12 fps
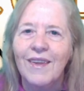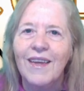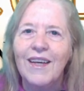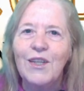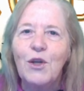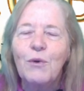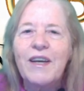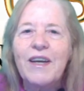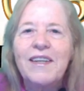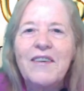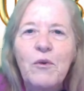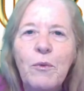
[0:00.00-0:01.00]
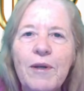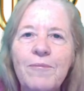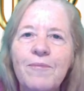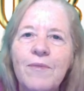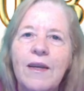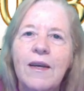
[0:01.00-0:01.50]
Hello again, everyone.
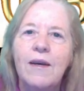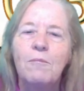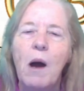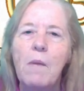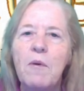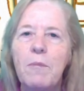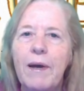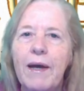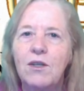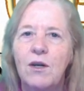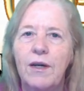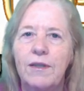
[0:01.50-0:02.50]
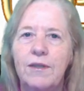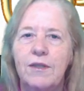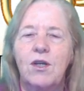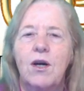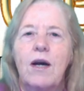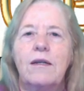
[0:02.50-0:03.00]
Popping back on to
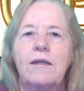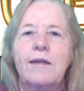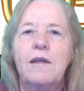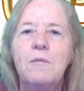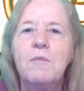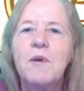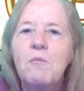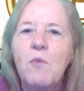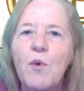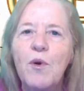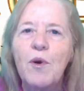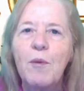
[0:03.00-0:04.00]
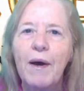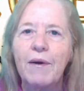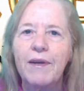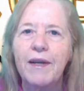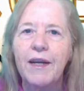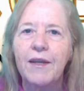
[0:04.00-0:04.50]
talk a little bit more about
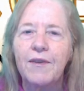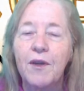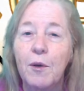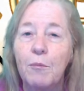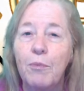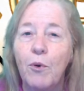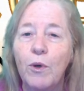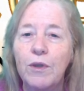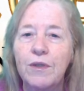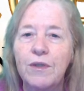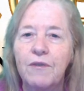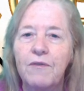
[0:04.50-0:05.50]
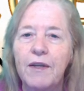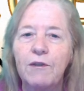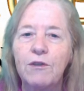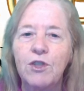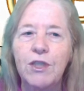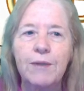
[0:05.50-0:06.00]
the importance of
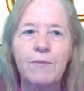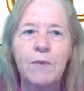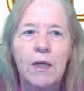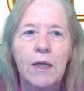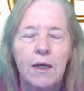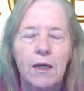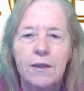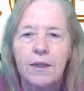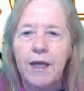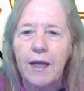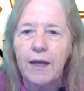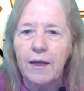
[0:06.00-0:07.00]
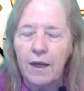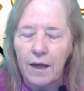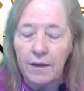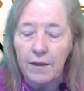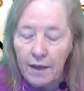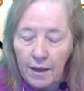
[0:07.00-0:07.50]
energy today
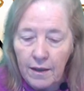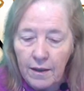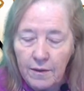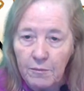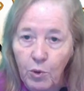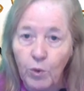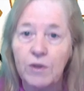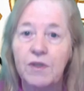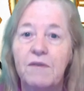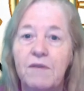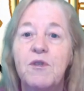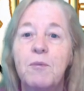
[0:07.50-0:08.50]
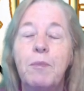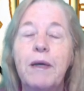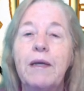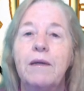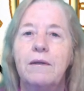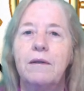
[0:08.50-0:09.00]
and the importance of
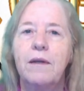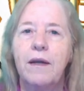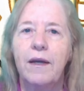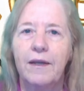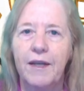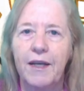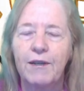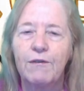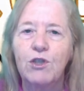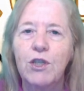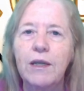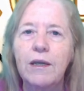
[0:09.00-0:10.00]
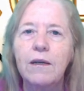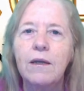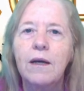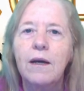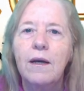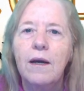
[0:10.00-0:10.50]
spin and energy.
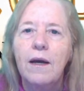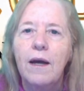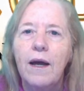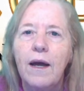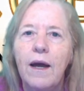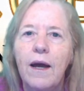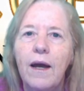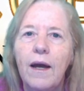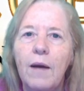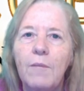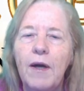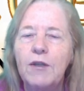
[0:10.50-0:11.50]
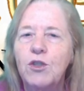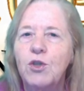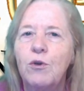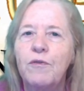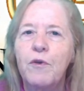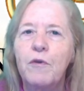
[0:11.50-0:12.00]
I'm not sure
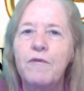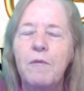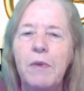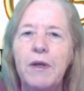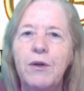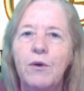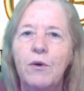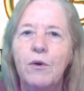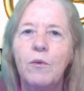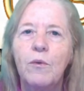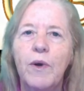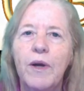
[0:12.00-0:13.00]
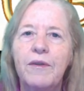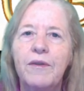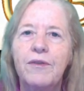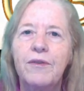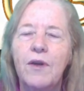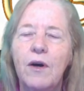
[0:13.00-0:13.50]
if you're familiar with,
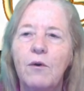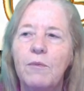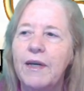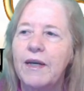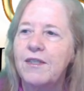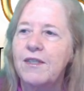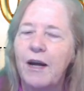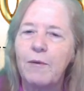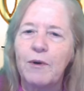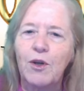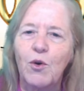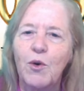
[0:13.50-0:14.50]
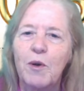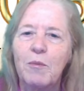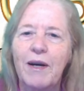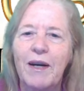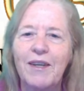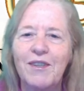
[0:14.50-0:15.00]
oh, got a siren going
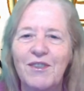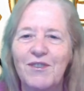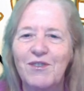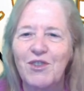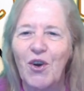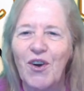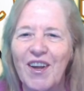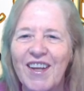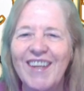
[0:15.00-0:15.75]
by. Sorry.